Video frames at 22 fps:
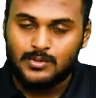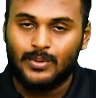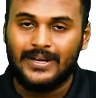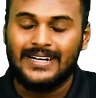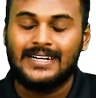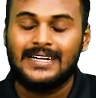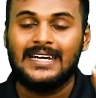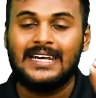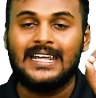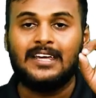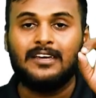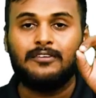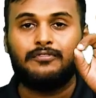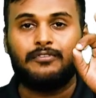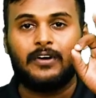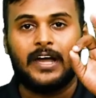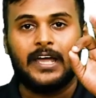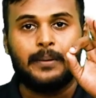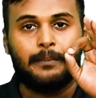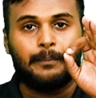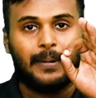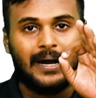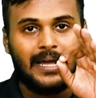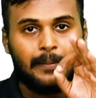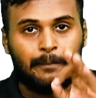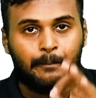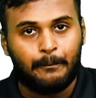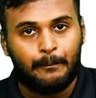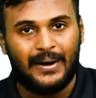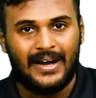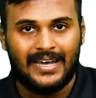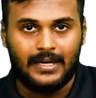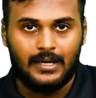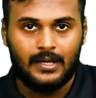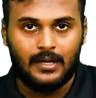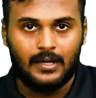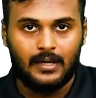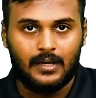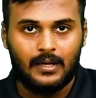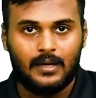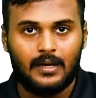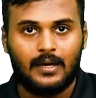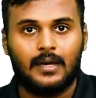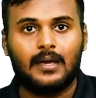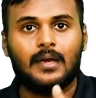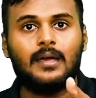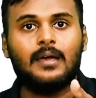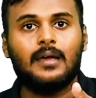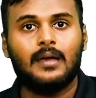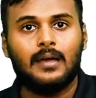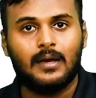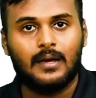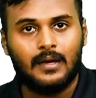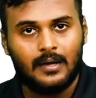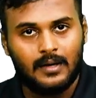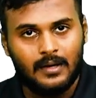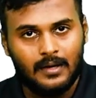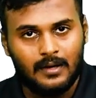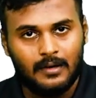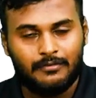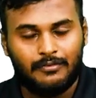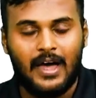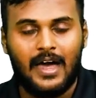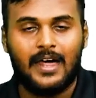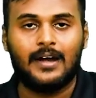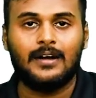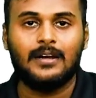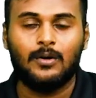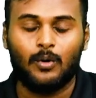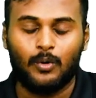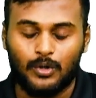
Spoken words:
25 by pi. Farad